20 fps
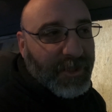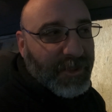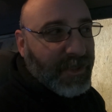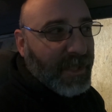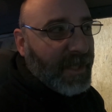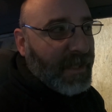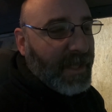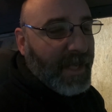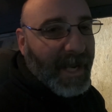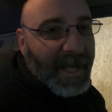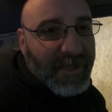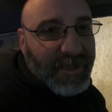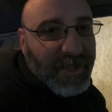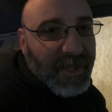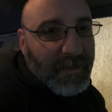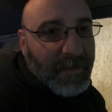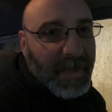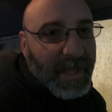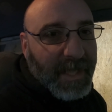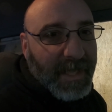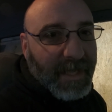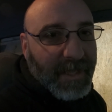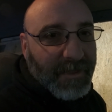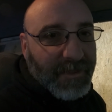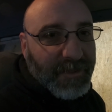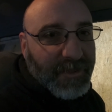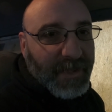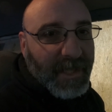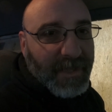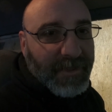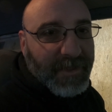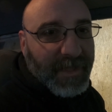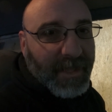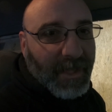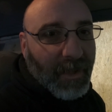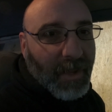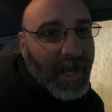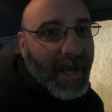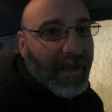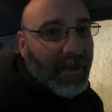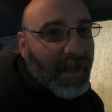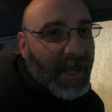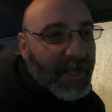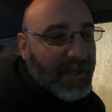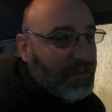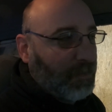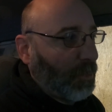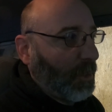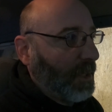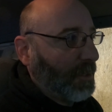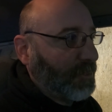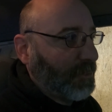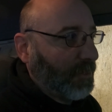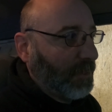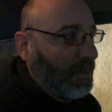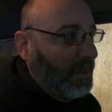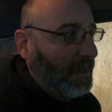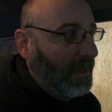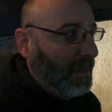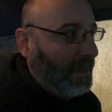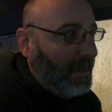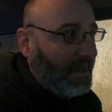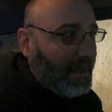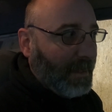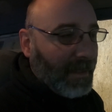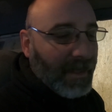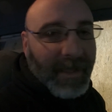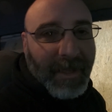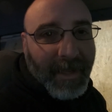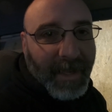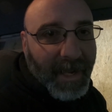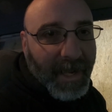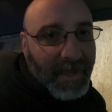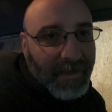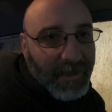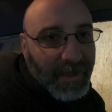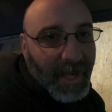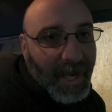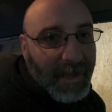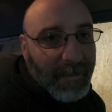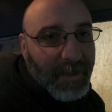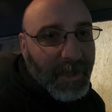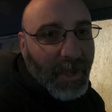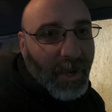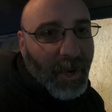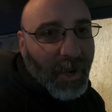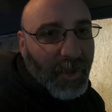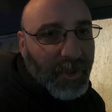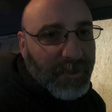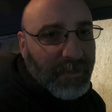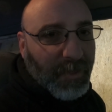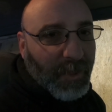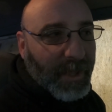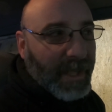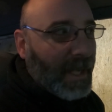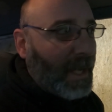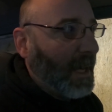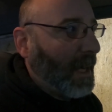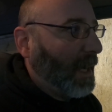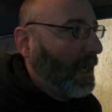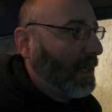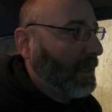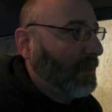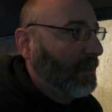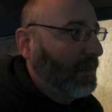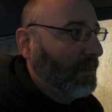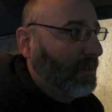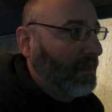can see, the ICP is sensing a lot less pressure and the IPR is pretty high.